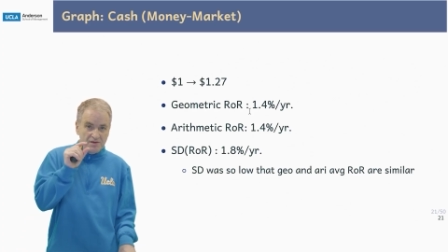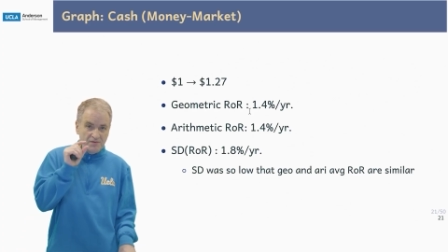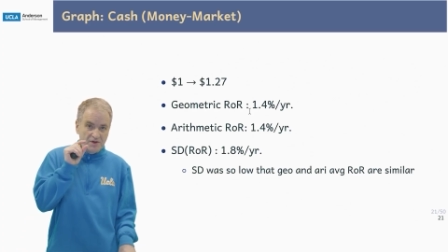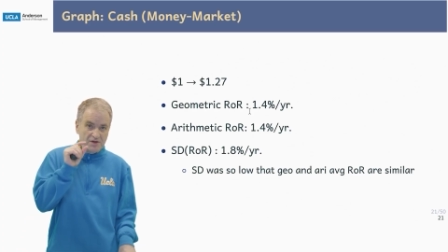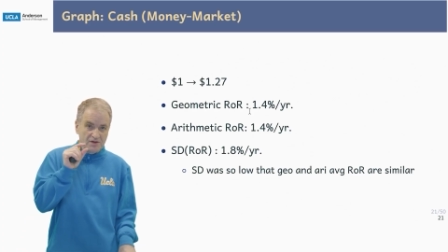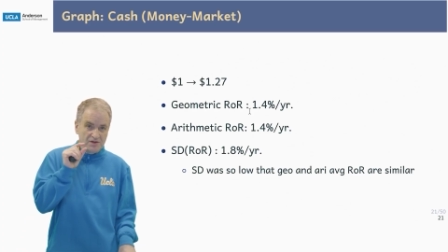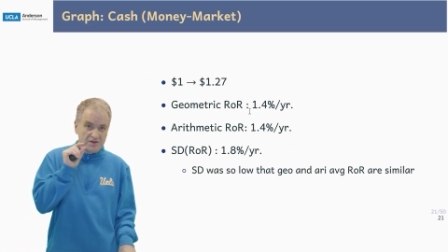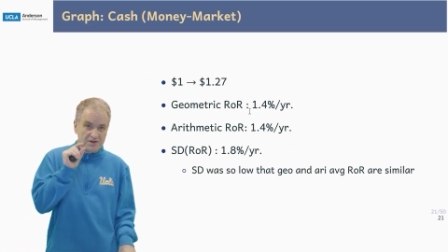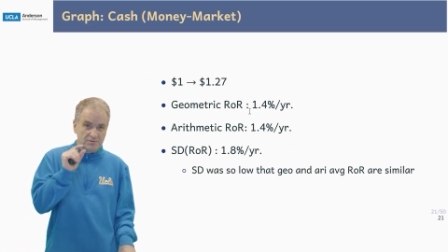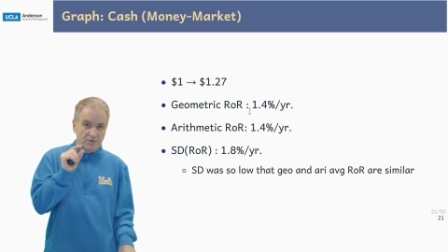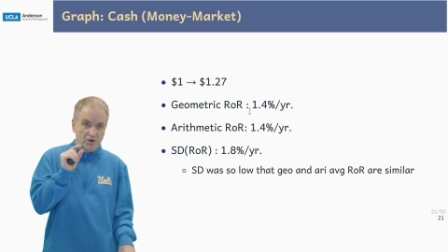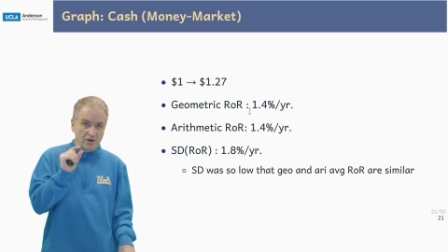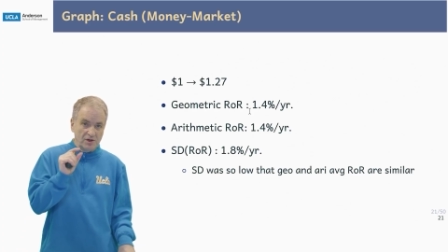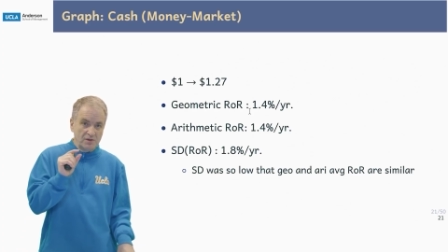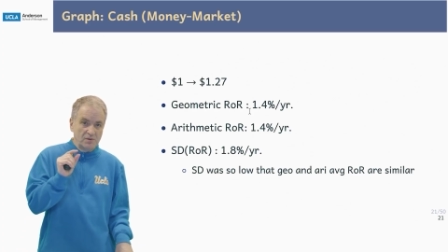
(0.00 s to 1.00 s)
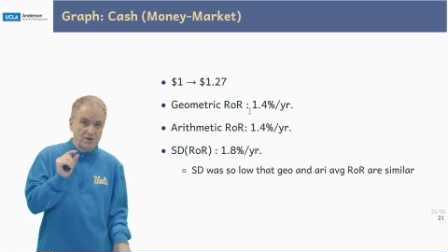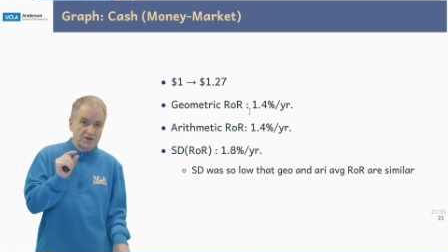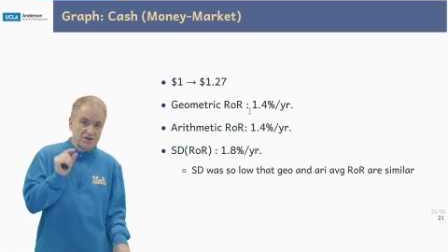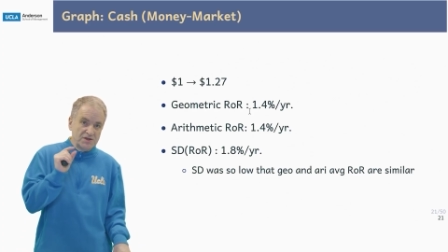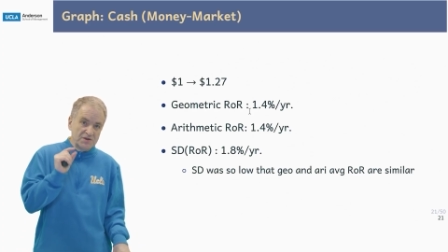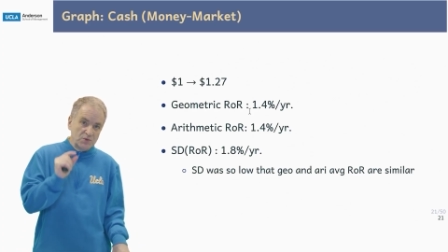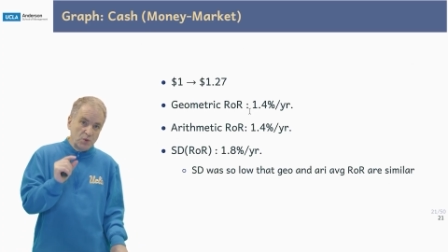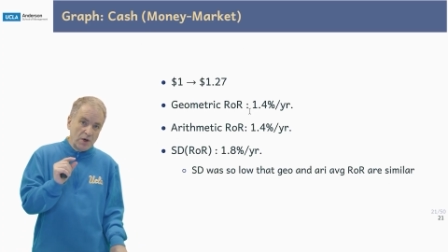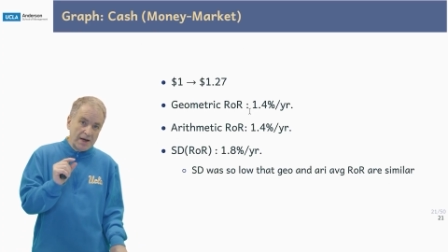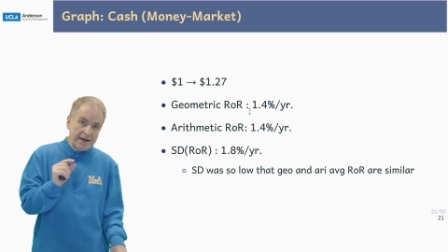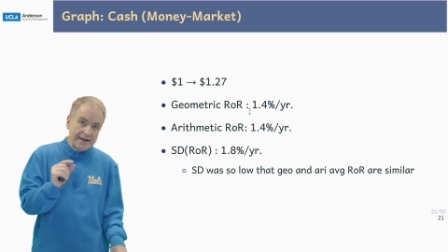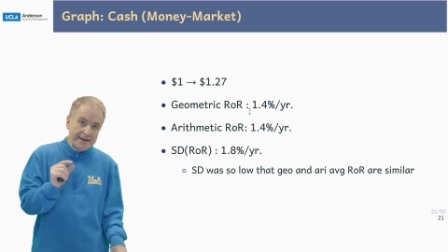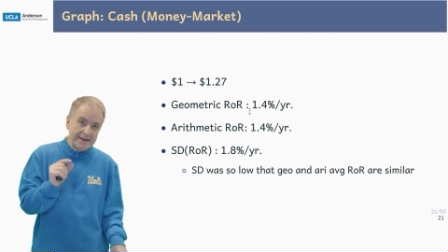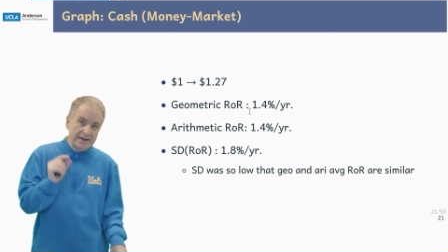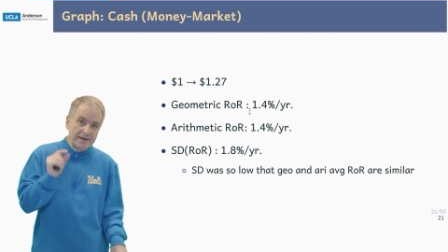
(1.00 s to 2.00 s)
very small, which is
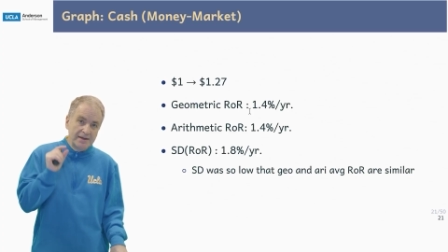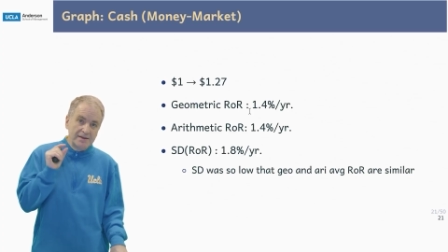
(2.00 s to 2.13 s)
why